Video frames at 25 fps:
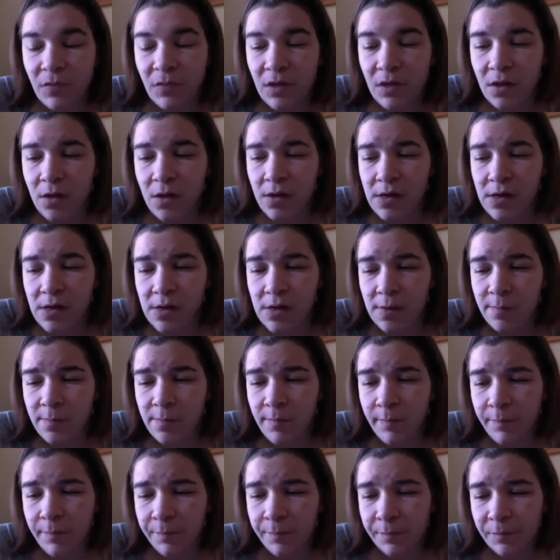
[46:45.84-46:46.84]

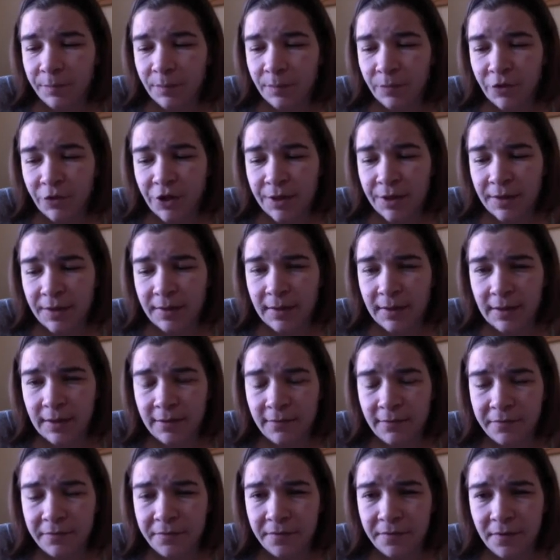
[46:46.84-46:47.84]
I'm trying to think
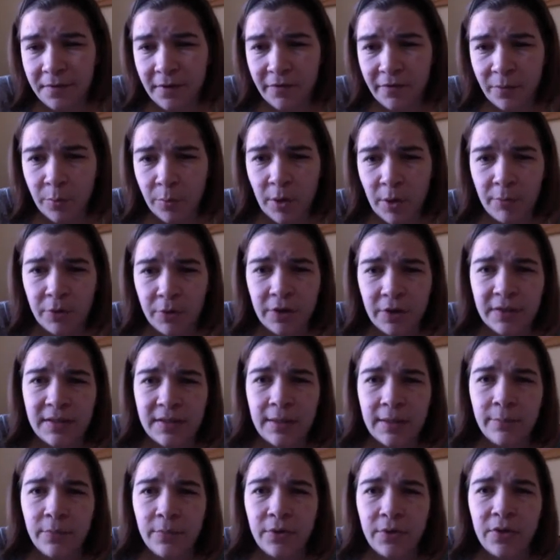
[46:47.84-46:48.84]
of a proper
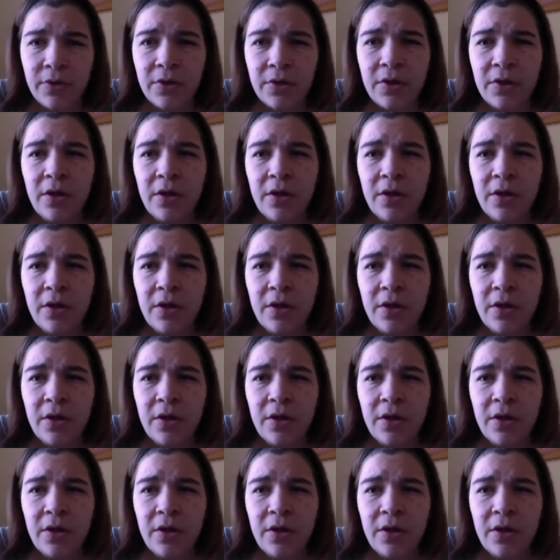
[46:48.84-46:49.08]
example.